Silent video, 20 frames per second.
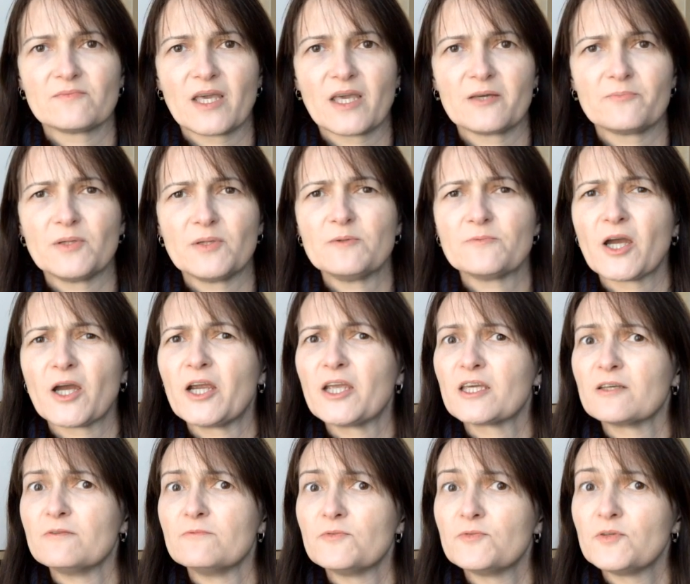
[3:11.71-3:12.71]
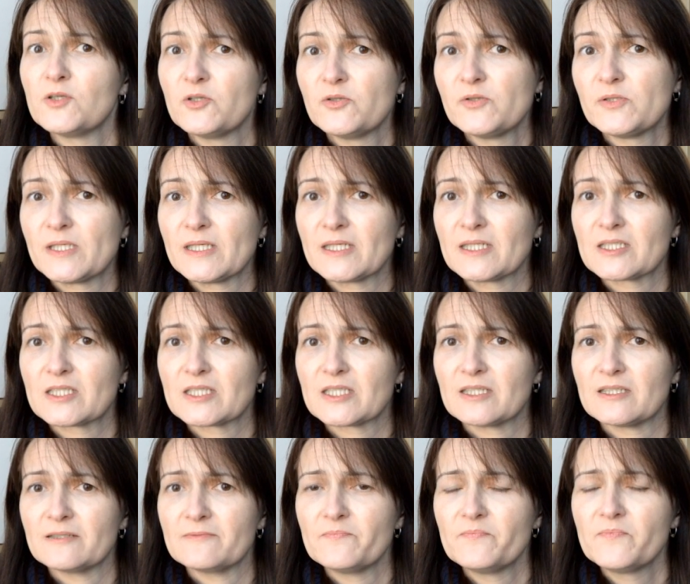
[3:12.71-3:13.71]
may have been very confusing to
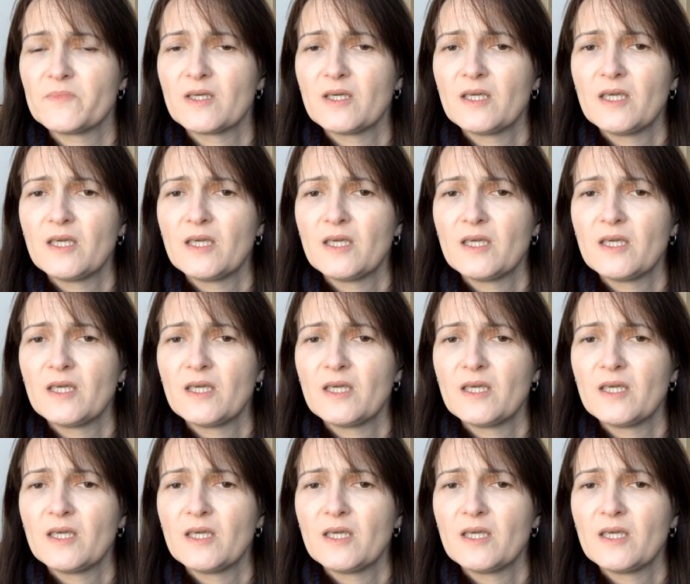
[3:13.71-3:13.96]
them.